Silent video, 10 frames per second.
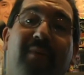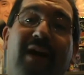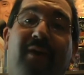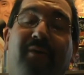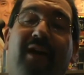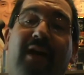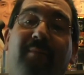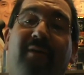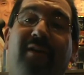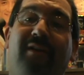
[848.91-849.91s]
BioCop,
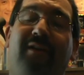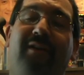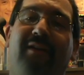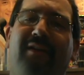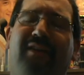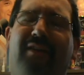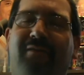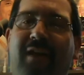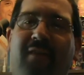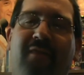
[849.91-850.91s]
they've
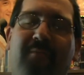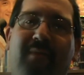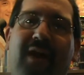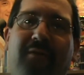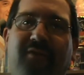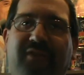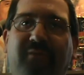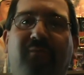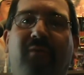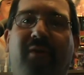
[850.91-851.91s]
got the
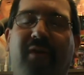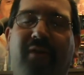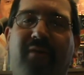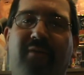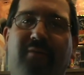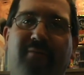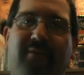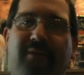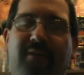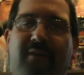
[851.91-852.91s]
piracy warning.
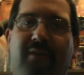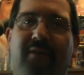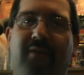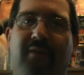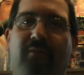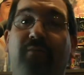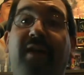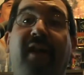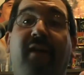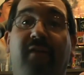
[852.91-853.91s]

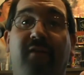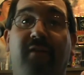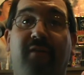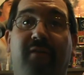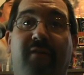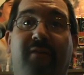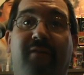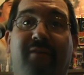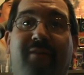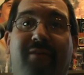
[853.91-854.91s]
Read it.
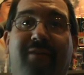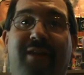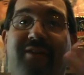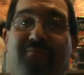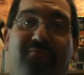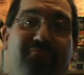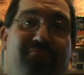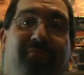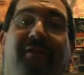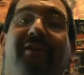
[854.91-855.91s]
It's
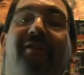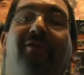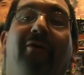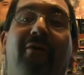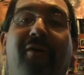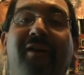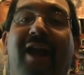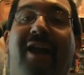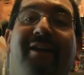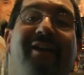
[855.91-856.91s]
really long,
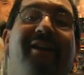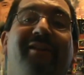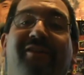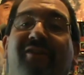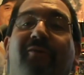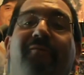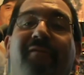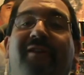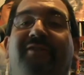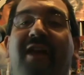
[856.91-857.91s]
and it gets
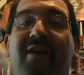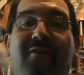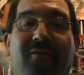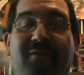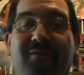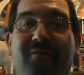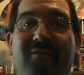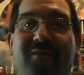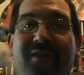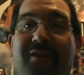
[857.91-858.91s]
goofy as hell.
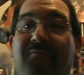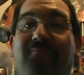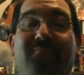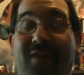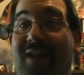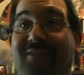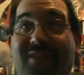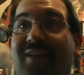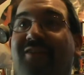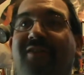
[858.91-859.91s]
It's
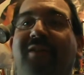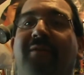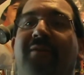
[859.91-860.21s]
actually,